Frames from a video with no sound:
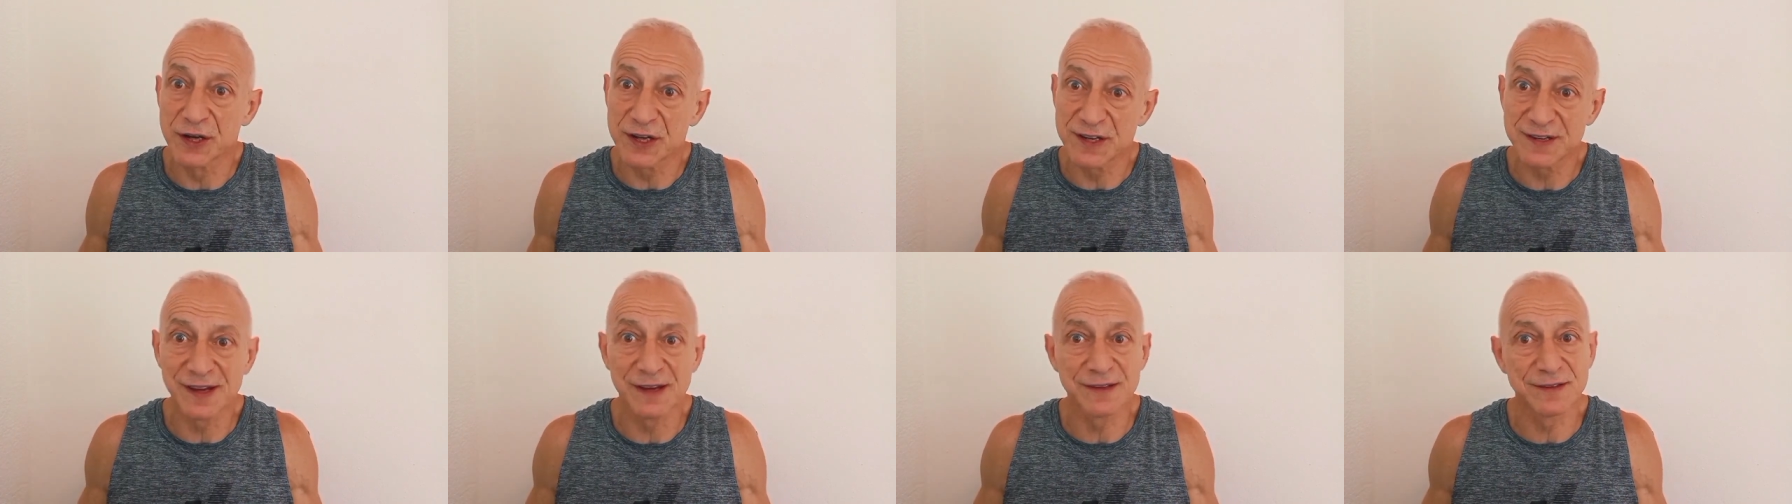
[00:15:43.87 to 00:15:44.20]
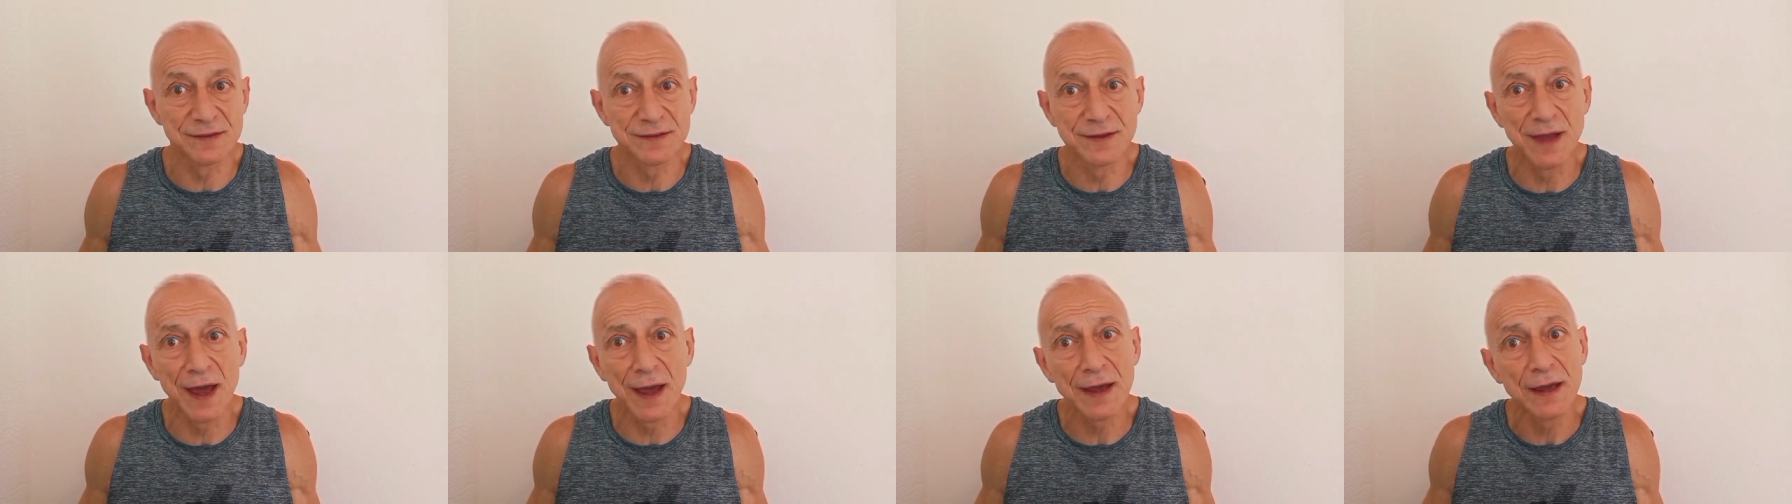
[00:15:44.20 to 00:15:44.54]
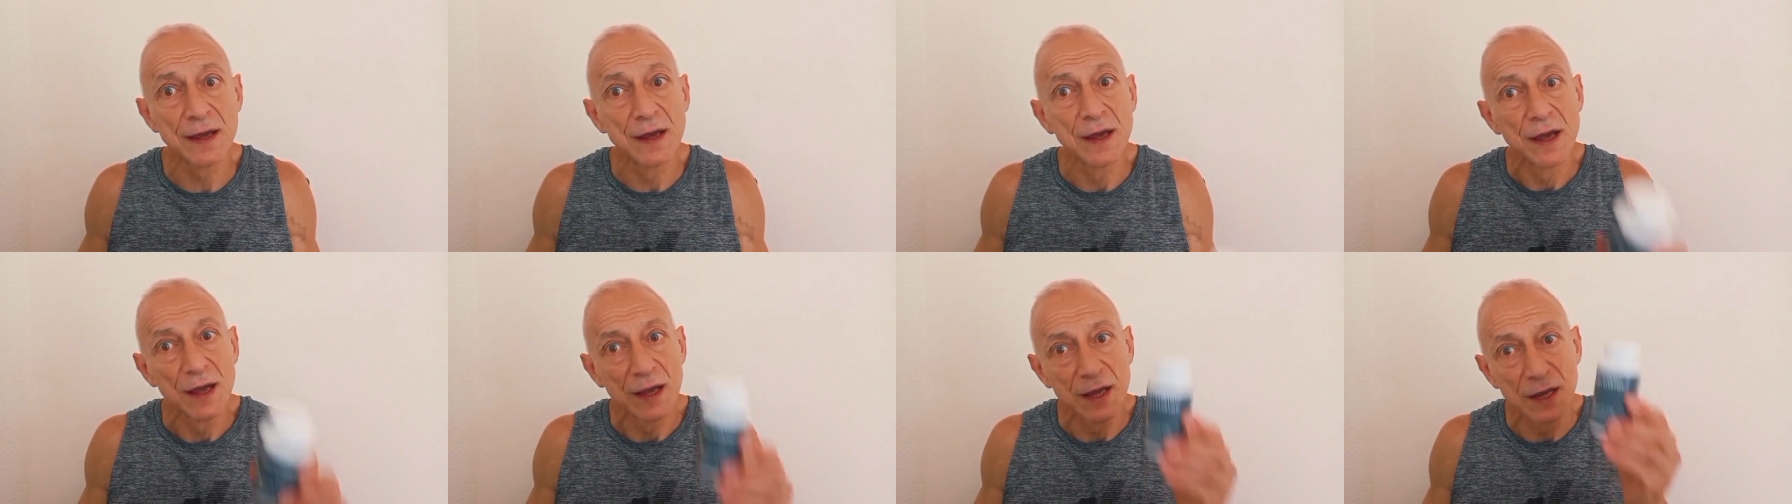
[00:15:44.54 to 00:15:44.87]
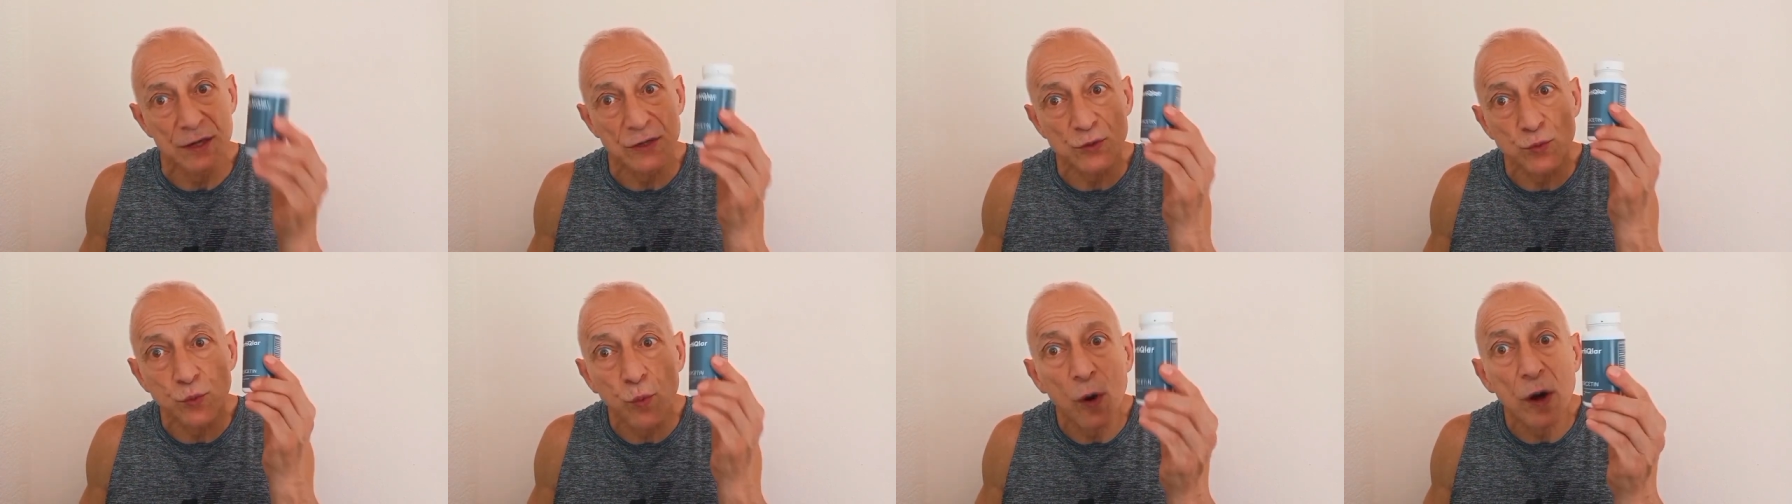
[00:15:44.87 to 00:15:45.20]
cents a day
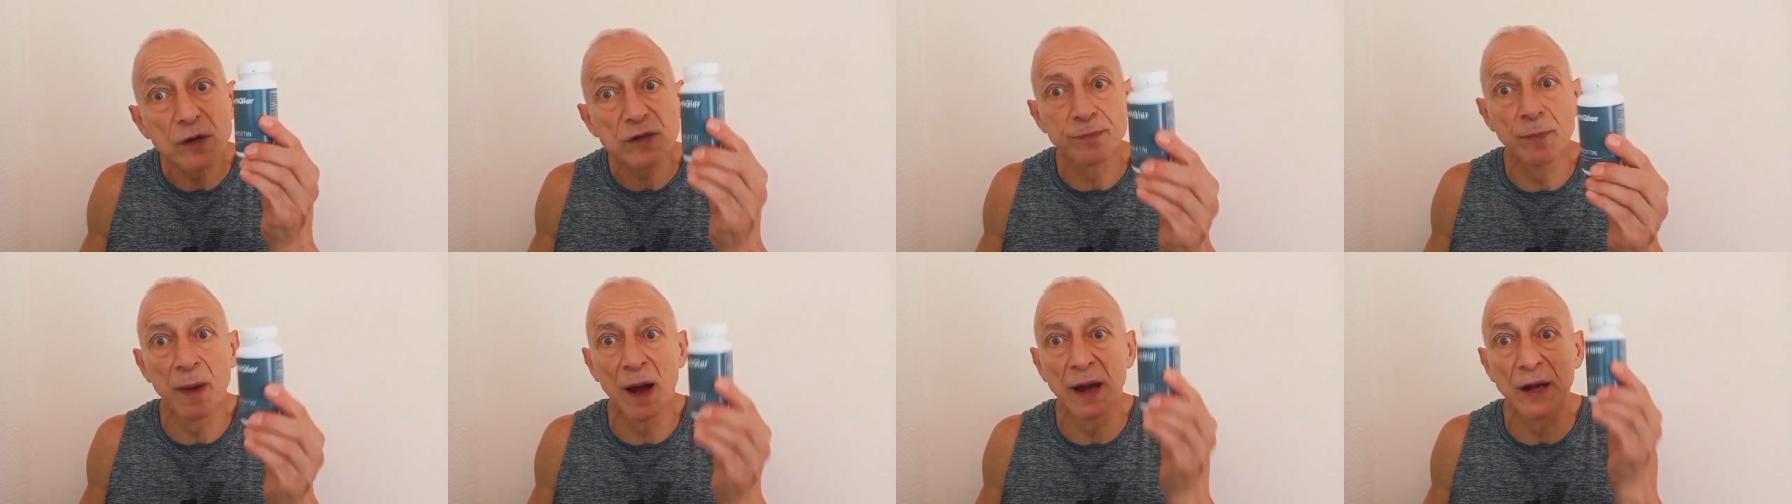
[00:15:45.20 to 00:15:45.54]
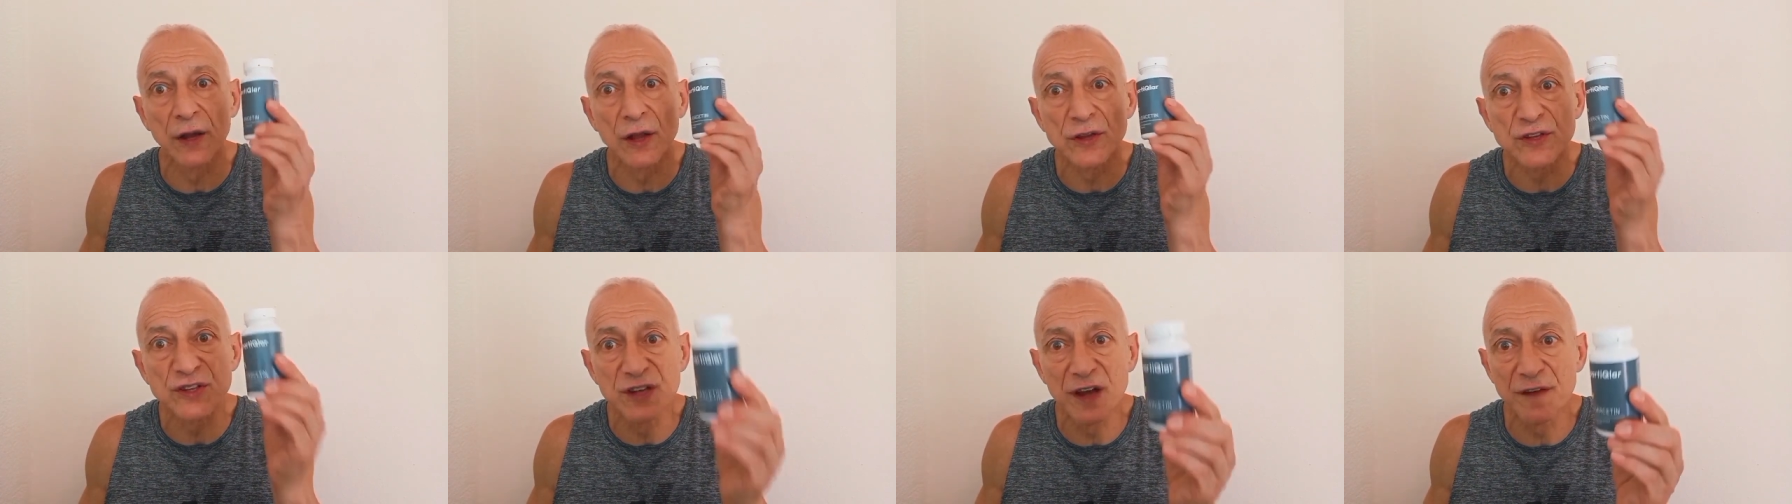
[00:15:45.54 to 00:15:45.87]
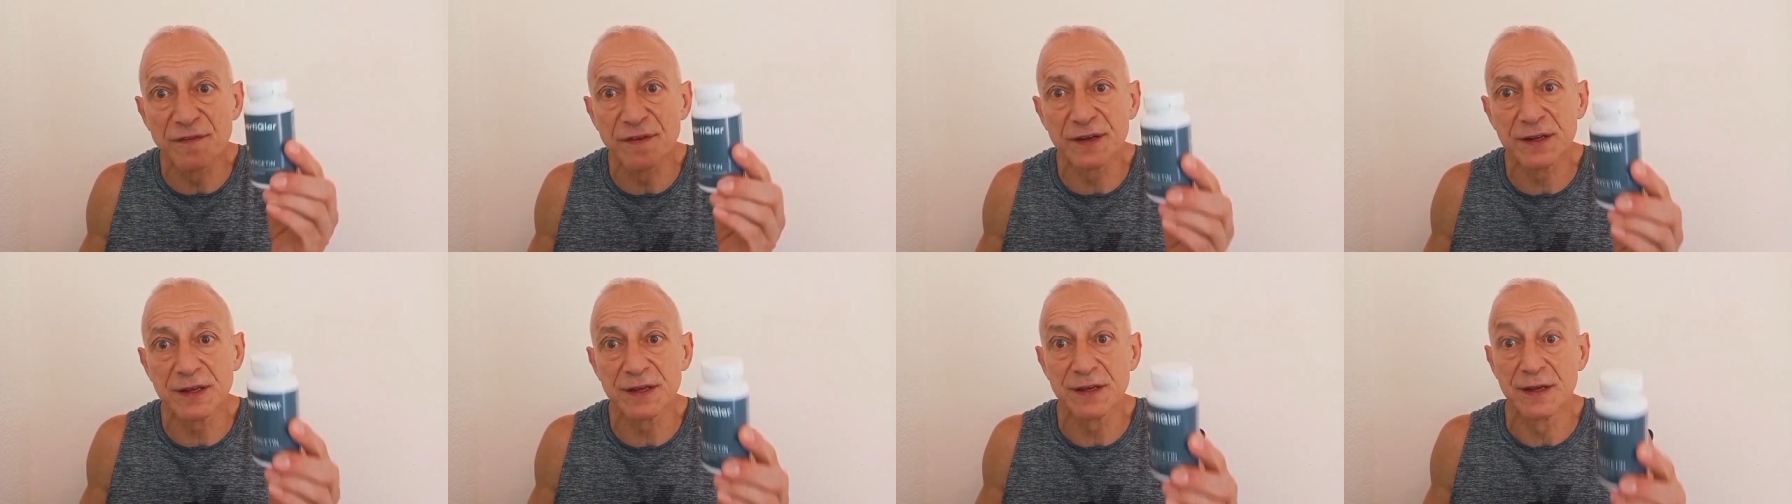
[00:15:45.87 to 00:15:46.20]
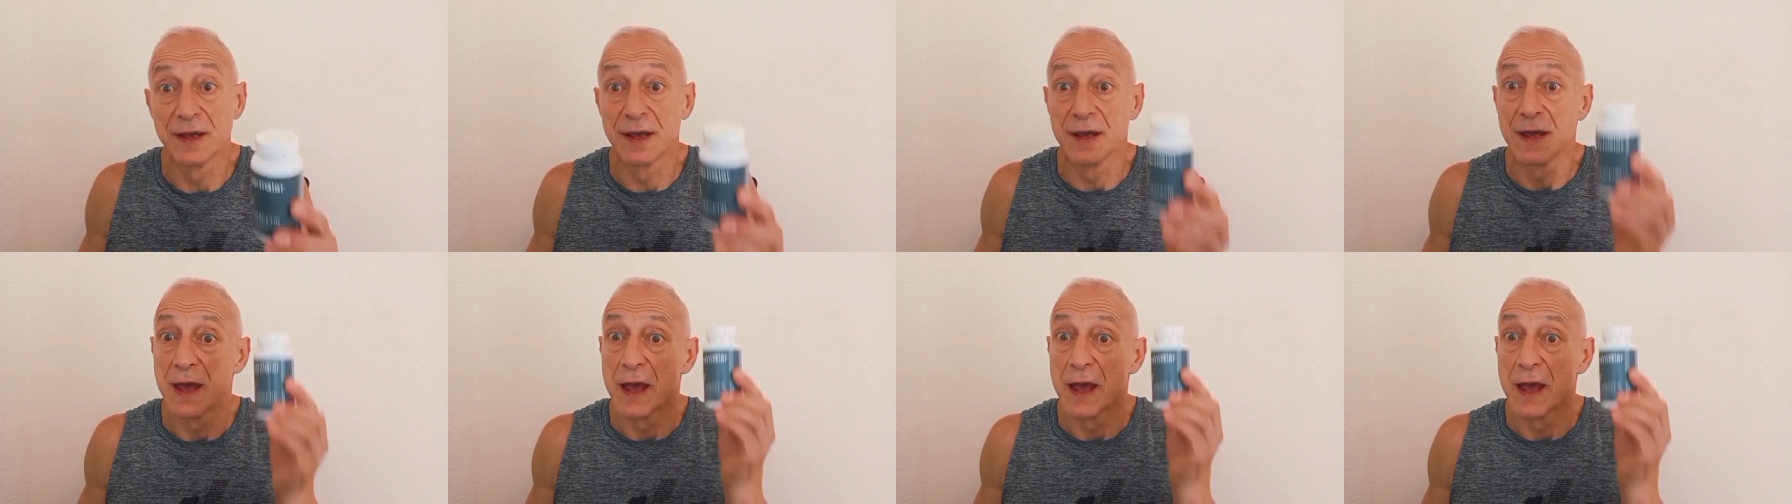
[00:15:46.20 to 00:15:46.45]
is worth my longevity